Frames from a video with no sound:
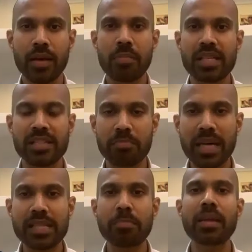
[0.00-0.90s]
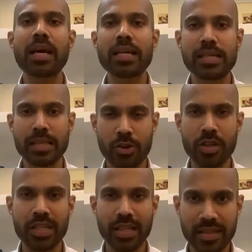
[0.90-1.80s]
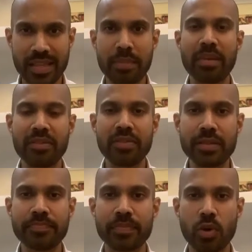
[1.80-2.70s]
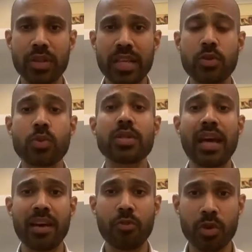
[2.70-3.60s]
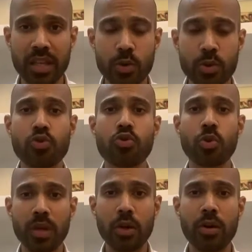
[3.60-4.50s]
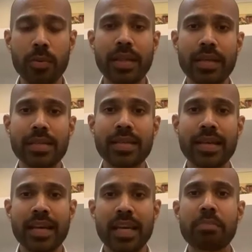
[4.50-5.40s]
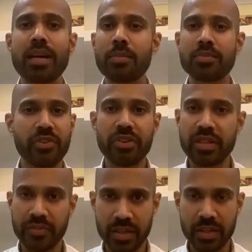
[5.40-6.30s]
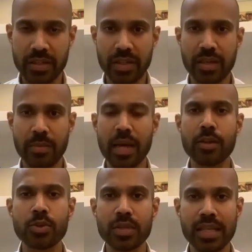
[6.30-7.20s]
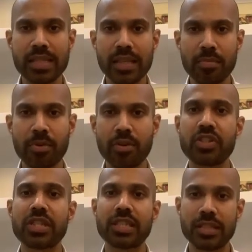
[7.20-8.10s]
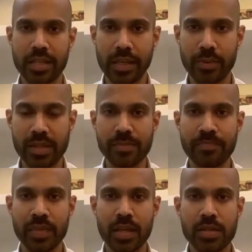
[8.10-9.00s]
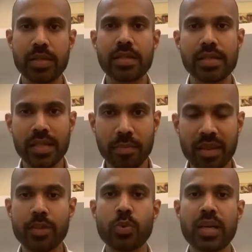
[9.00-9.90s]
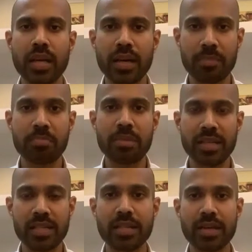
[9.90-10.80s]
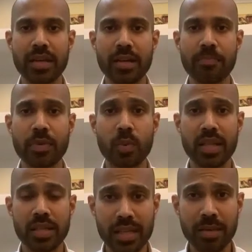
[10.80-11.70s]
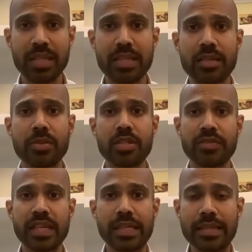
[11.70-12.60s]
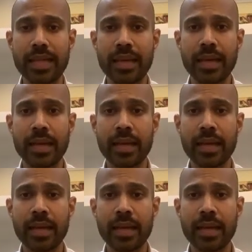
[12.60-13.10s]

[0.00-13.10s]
Because if my suppliers are not at the same level, or they don't have, or they don't grow along with us, it becomes very difficult. I'll use an example of just in sequence. So this is something that we are implementing within Daimler Commercial Vehicles, and then